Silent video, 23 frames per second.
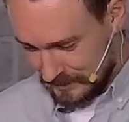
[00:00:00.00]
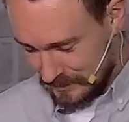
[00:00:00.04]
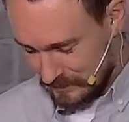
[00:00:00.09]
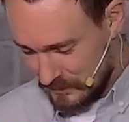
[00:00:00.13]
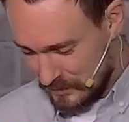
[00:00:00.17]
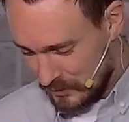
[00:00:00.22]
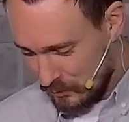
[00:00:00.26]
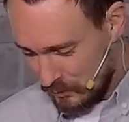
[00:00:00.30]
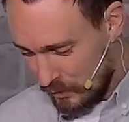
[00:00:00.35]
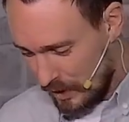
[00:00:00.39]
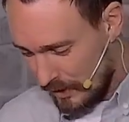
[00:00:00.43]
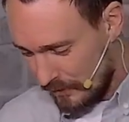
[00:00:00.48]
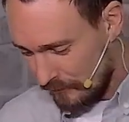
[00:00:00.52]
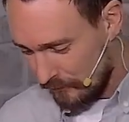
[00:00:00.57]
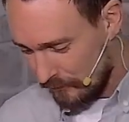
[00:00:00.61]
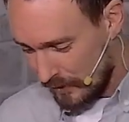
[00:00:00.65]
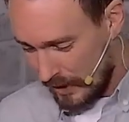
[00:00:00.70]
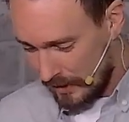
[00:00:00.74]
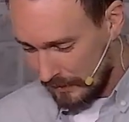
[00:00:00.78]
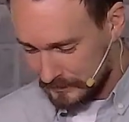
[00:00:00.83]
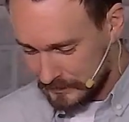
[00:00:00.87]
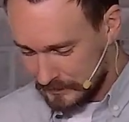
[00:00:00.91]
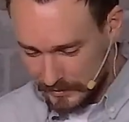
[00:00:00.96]
And the midwife
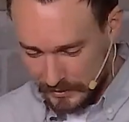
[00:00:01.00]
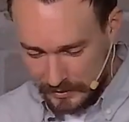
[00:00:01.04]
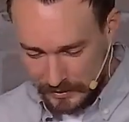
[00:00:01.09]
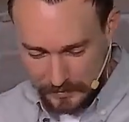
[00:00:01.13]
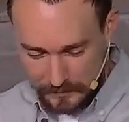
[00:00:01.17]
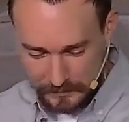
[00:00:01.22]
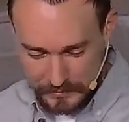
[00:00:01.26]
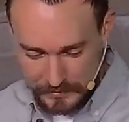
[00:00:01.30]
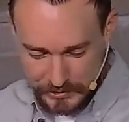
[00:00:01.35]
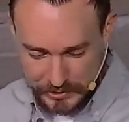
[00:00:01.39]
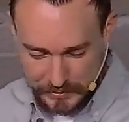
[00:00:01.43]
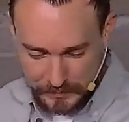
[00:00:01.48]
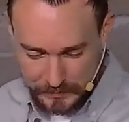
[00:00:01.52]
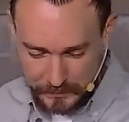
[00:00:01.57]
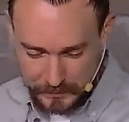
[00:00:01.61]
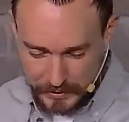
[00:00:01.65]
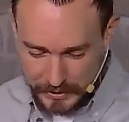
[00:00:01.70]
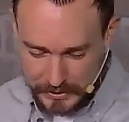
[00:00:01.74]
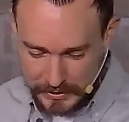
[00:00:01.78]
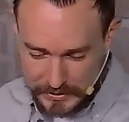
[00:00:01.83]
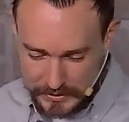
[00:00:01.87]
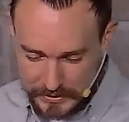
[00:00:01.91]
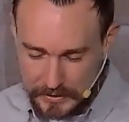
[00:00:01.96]
wrapped it up and she
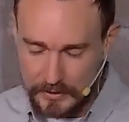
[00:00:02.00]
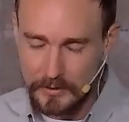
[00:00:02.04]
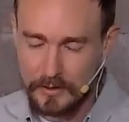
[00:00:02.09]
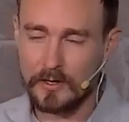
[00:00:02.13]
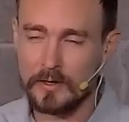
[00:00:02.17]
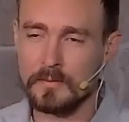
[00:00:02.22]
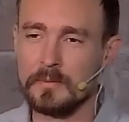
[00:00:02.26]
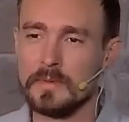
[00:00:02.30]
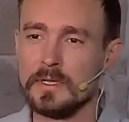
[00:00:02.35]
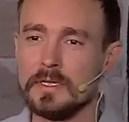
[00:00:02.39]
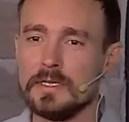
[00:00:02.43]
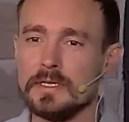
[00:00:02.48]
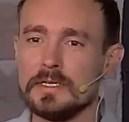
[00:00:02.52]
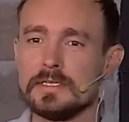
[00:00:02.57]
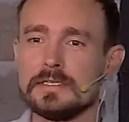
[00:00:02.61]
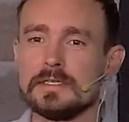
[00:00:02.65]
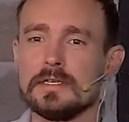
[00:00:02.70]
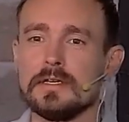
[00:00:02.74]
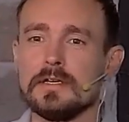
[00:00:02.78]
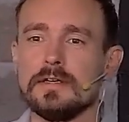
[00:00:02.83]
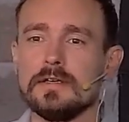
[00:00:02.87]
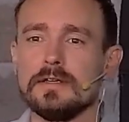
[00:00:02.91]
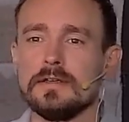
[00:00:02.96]
placed it on
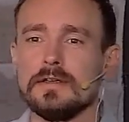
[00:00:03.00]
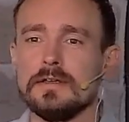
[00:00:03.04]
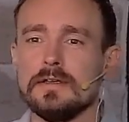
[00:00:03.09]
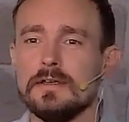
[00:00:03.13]
Melissa.